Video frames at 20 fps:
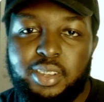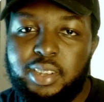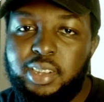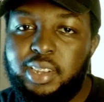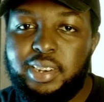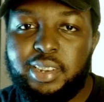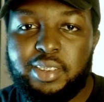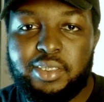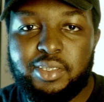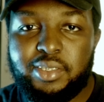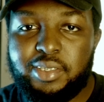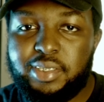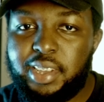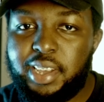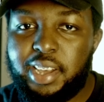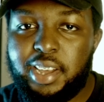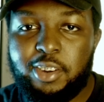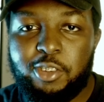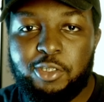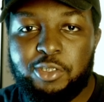It doesn't
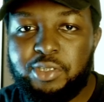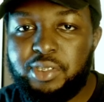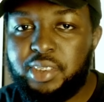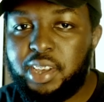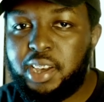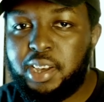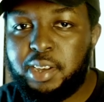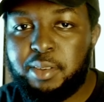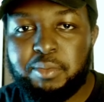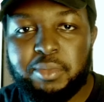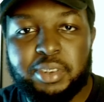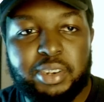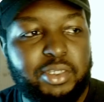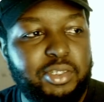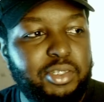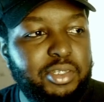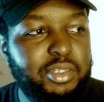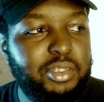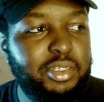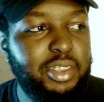say hello Sam, it
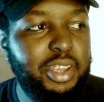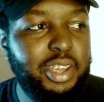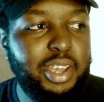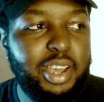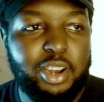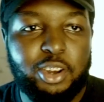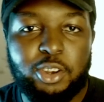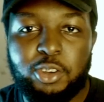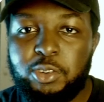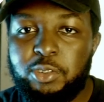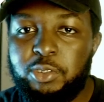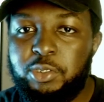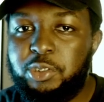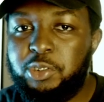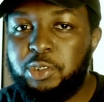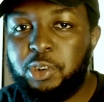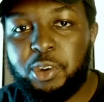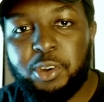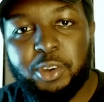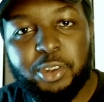doesn't say hello
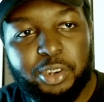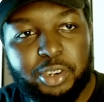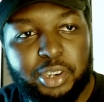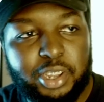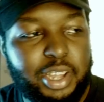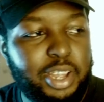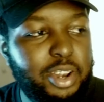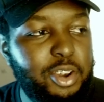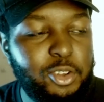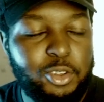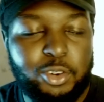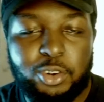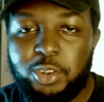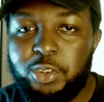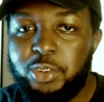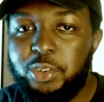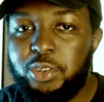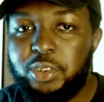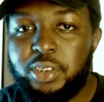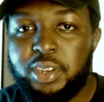John, hello
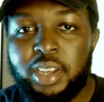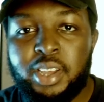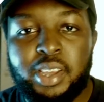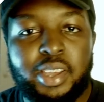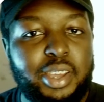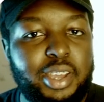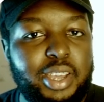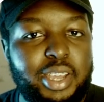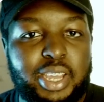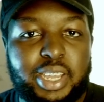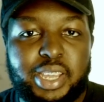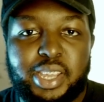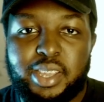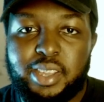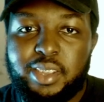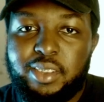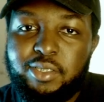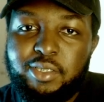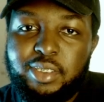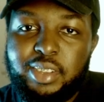Luke.
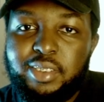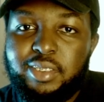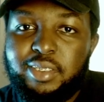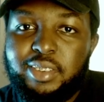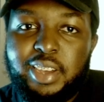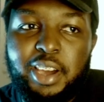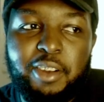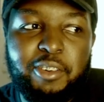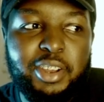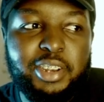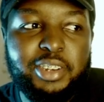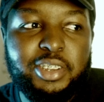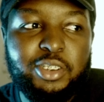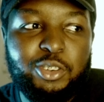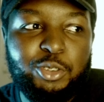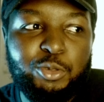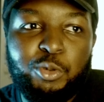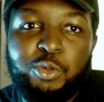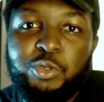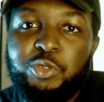It's
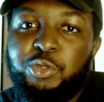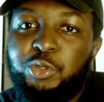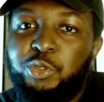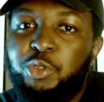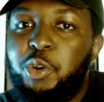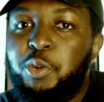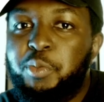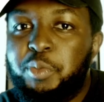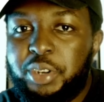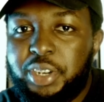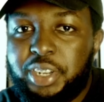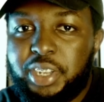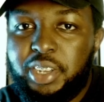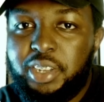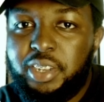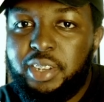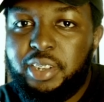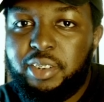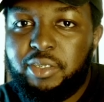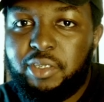directed towards nobody,
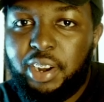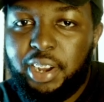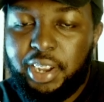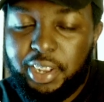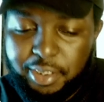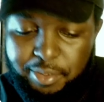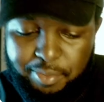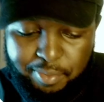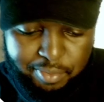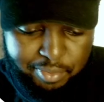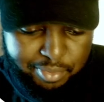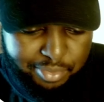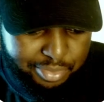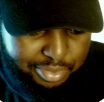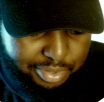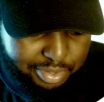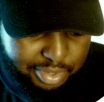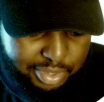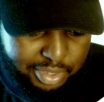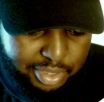right?
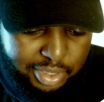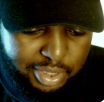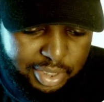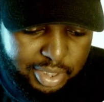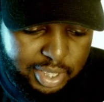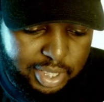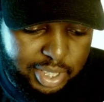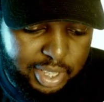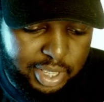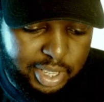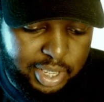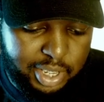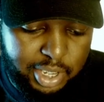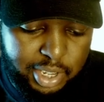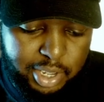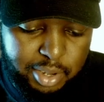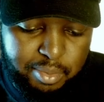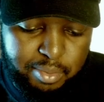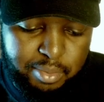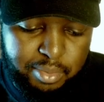
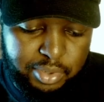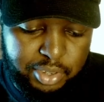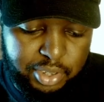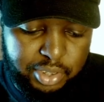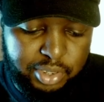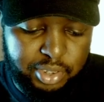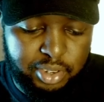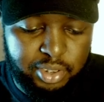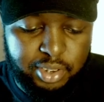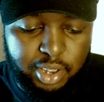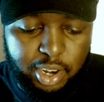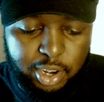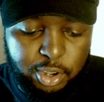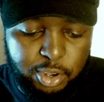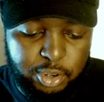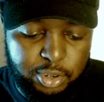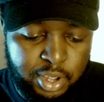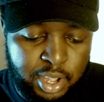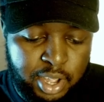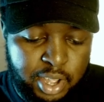So it says,
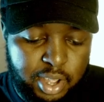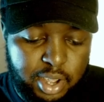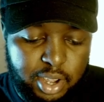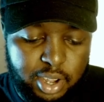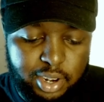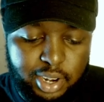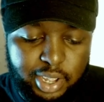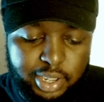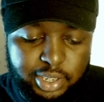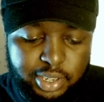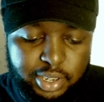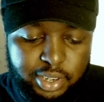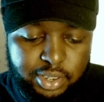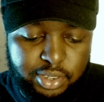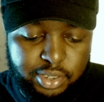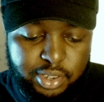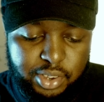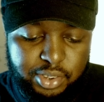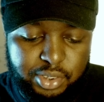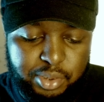hello, I'd like to
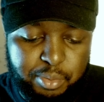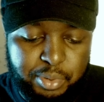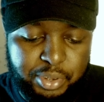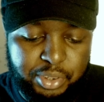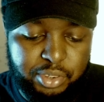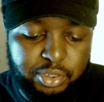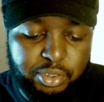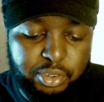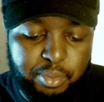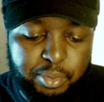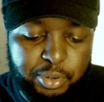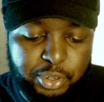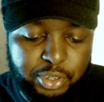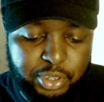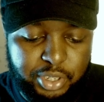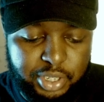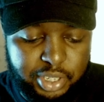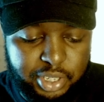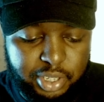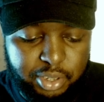discuss a business
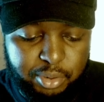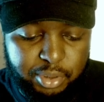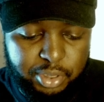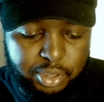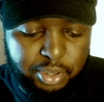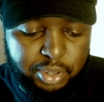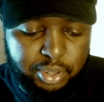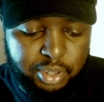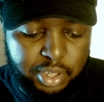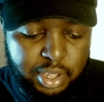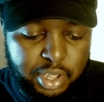opportunity with you.